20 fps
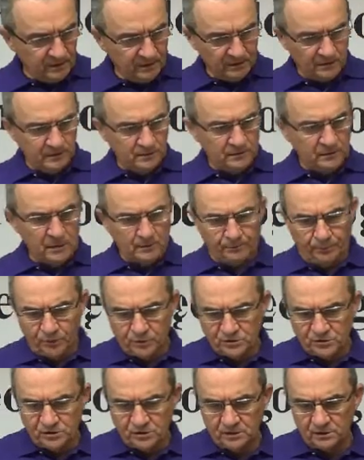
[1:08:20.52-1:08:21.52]
a, a
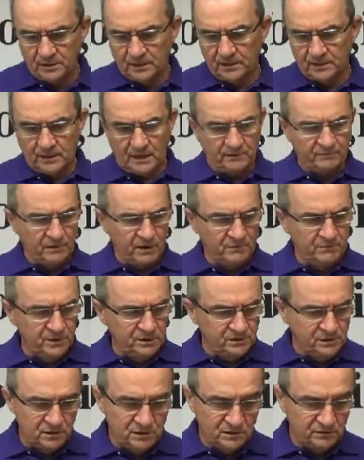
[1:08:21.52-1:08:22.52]
person that I, I
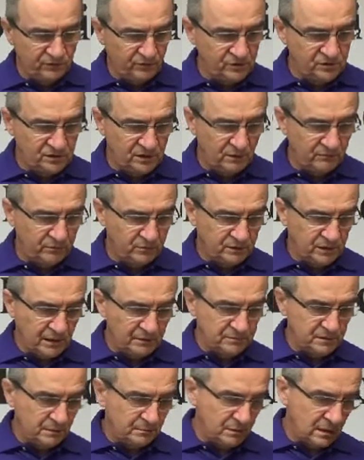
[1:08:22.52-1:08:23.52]
mentioned this verse several
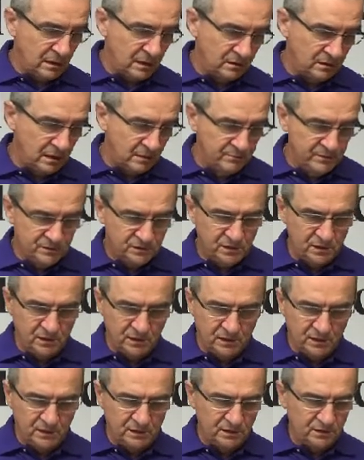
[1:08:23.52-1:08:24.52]
times. i will mention it
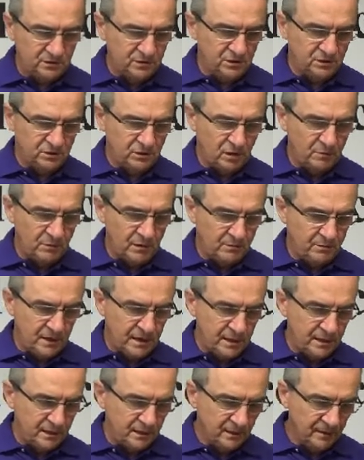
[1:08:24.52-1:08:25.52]
again. It's just on my
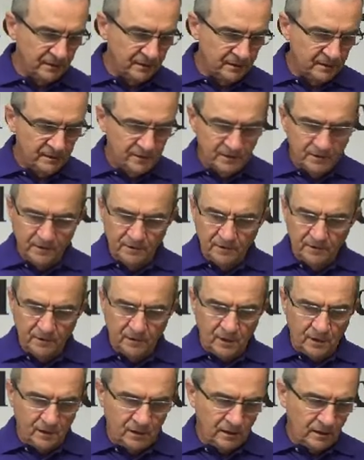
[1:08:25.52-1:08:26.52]
mind.
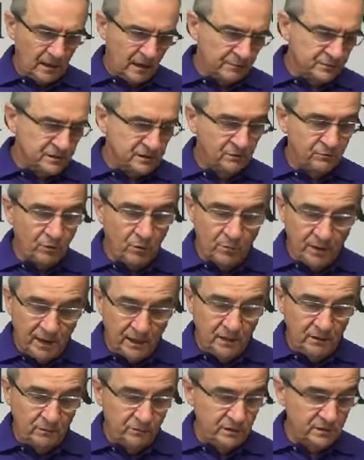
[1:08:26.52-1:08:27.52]
Uh, I was in
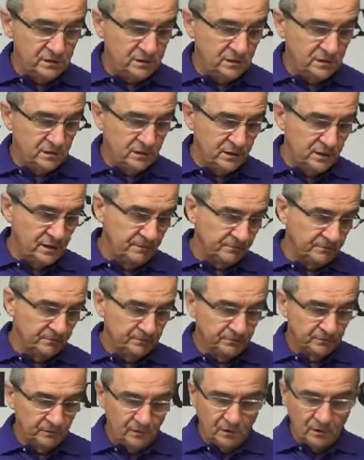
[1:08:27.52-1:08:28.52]
Romania recently,
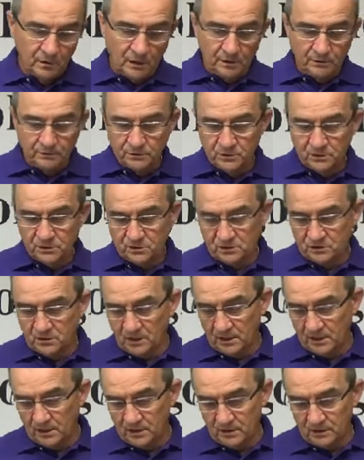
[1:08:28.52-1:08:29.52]
uh, just
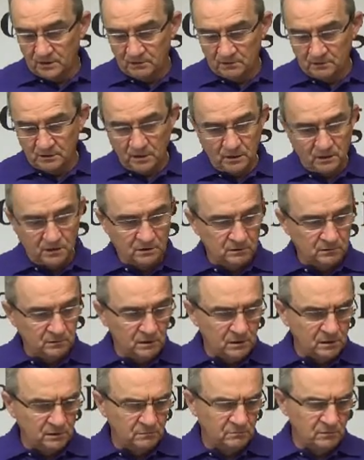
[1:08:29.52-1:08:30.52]
uh,
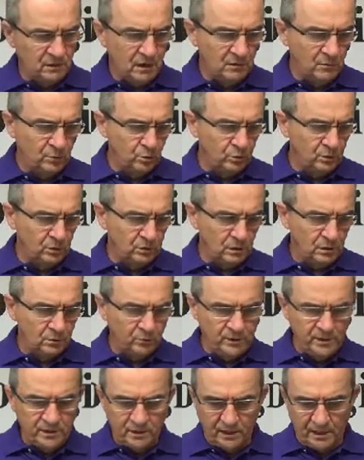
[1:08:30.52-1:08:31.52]
a, a,
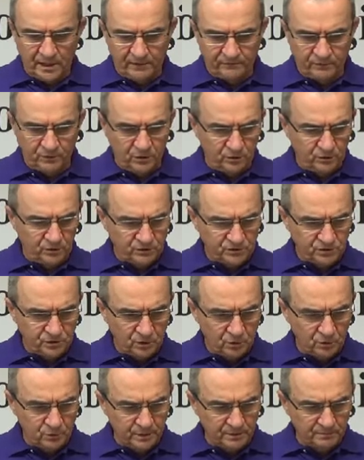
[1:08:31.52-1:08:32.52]
week and a half ago or
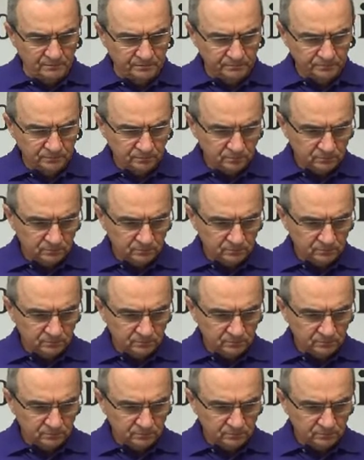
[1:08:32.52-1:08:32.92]
so, and